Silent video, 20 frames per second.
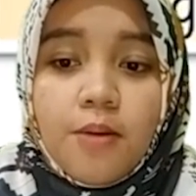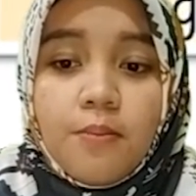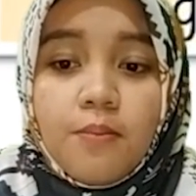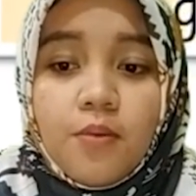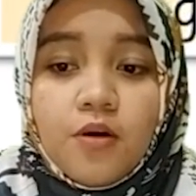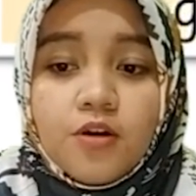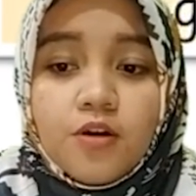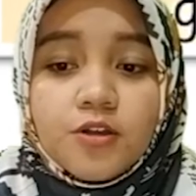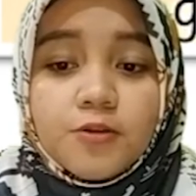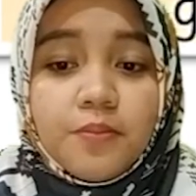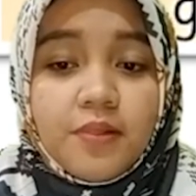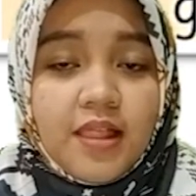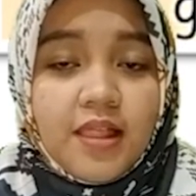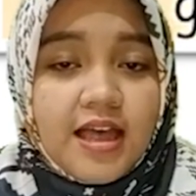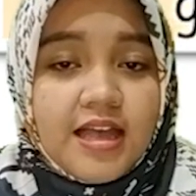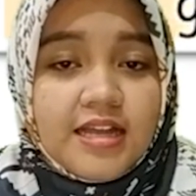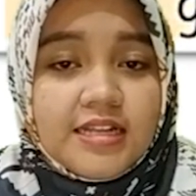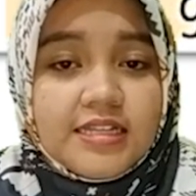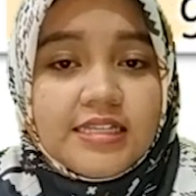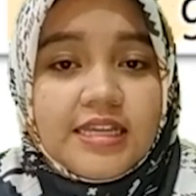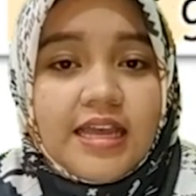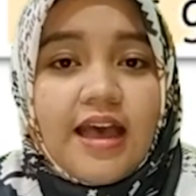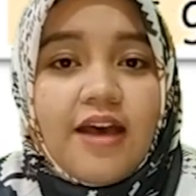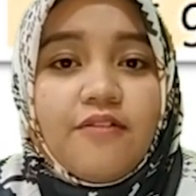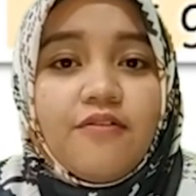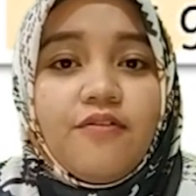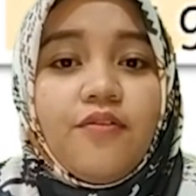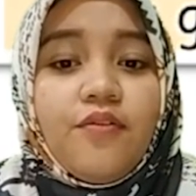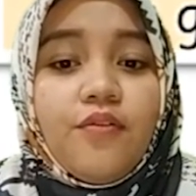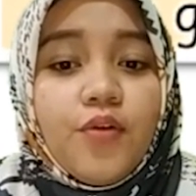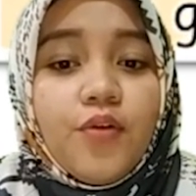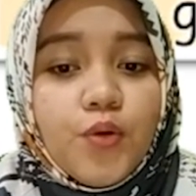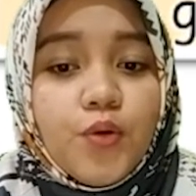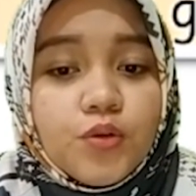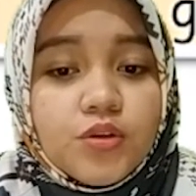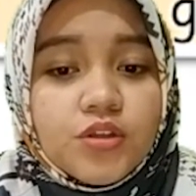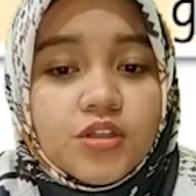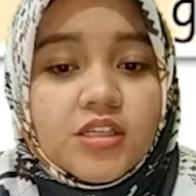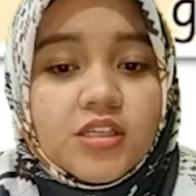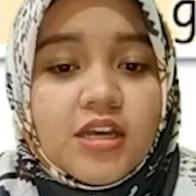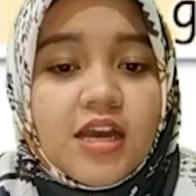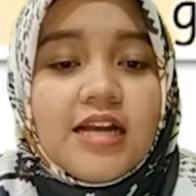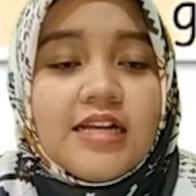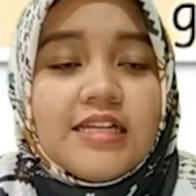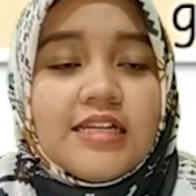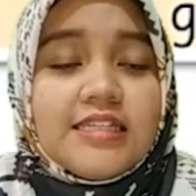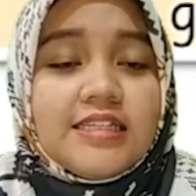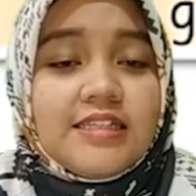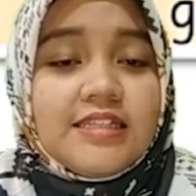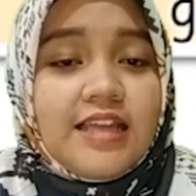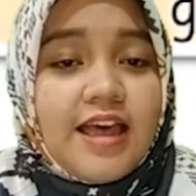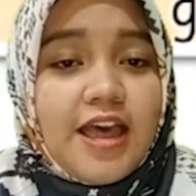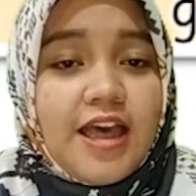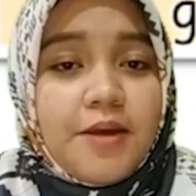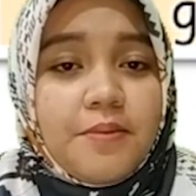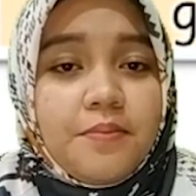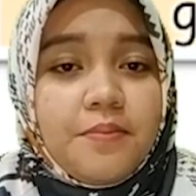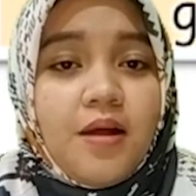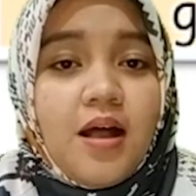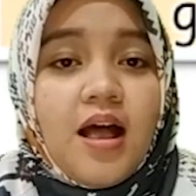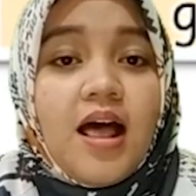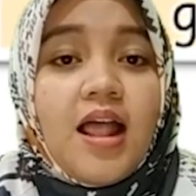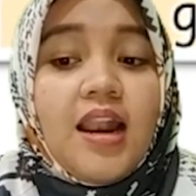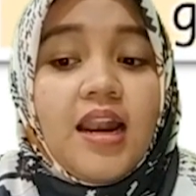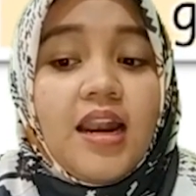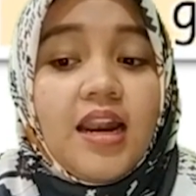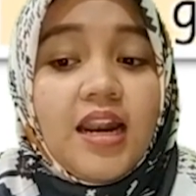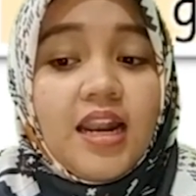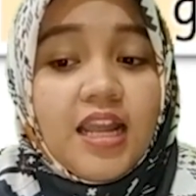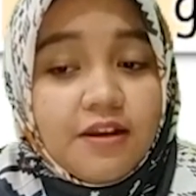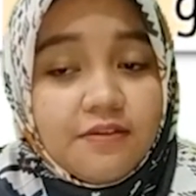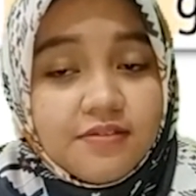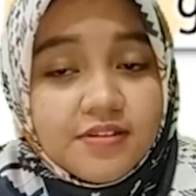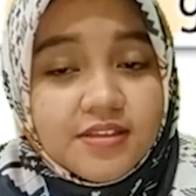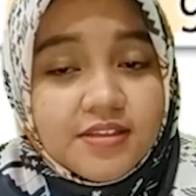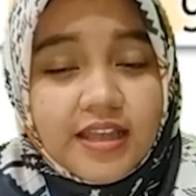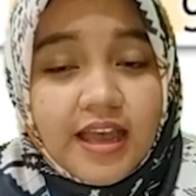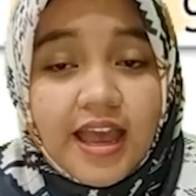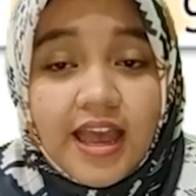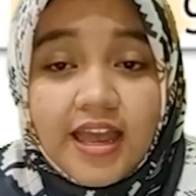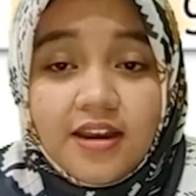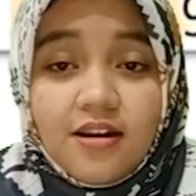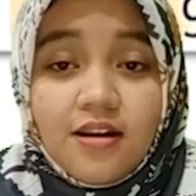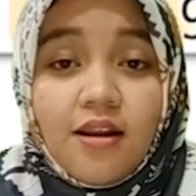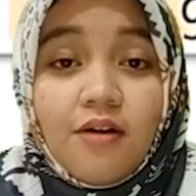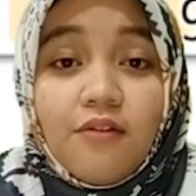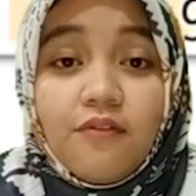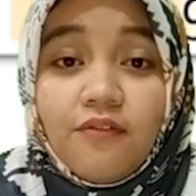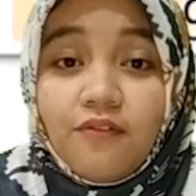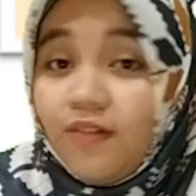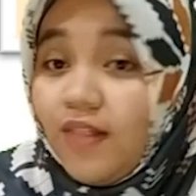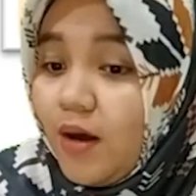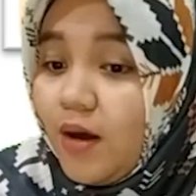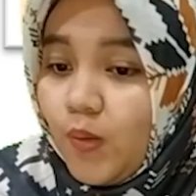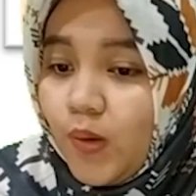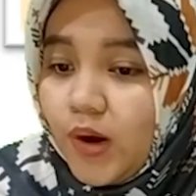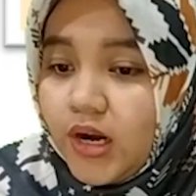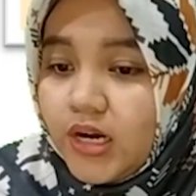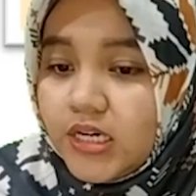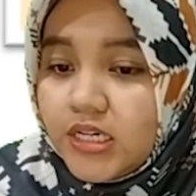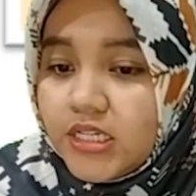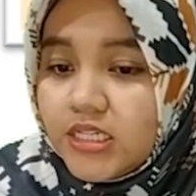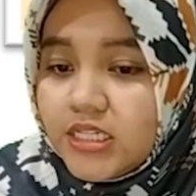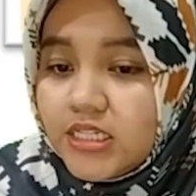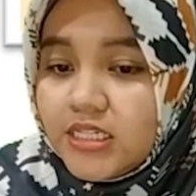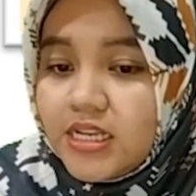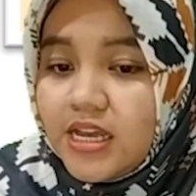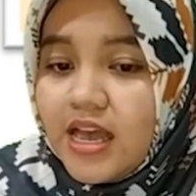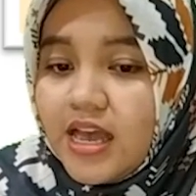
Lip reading: most plants have roots, stem, leaves, and flowers.